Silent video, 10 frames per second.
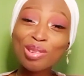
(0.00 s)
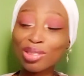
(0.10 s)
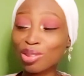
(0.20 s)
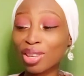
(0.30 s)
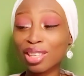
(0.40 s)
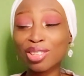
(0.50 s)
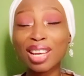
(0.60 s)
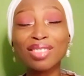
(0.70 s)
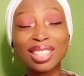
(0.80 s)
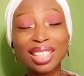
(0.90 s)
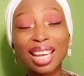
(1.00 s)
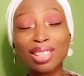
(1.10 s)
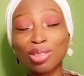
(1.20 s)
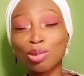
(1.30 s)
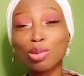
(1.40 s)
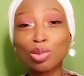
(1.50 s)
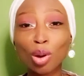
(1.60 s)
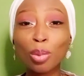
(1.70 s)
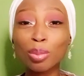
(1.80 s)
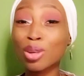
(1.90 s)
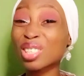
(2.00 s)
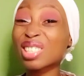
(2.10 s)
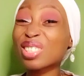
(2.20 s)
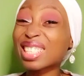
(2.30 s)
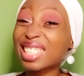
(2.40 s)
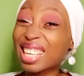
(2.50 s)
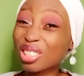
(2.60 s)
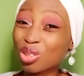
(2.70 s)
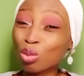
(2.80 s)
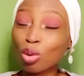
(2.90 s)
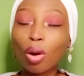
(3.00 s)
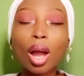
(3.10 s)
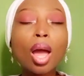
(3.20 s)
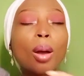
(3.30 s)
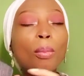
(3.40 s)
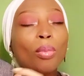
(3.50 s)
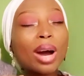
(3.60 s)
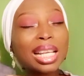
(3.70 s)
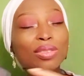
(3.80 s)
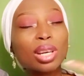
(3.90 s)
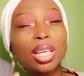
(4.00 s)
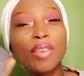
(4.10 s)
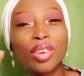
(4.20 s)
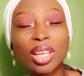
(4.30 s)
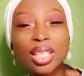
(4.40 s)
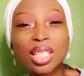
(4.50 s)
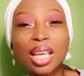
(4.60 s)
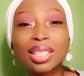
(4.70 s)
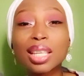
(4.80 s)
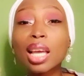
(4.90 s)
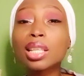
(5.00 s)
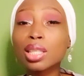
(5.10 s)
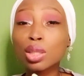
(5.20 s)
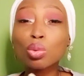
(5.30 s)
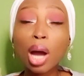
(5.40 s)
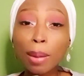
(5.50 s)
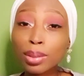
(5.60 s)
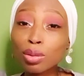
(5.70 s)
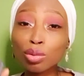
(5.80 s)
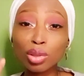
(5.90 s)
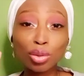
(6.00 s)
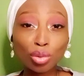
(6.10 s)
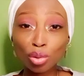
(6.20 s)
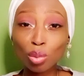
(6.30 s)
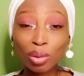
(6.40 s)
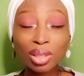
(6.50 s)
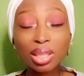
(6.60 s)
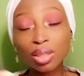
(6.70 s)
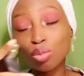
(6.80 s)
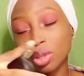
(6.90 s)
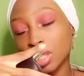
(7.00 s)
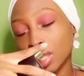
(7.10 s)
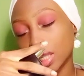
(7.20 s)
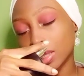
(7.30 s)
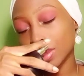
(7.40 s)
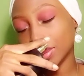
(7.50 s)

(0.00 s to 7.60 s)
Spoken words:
So you can just have a decant, you know, to top up, because it doesn't last so long. But as for an everyday scent, this will absolutely do you well. This is really nice.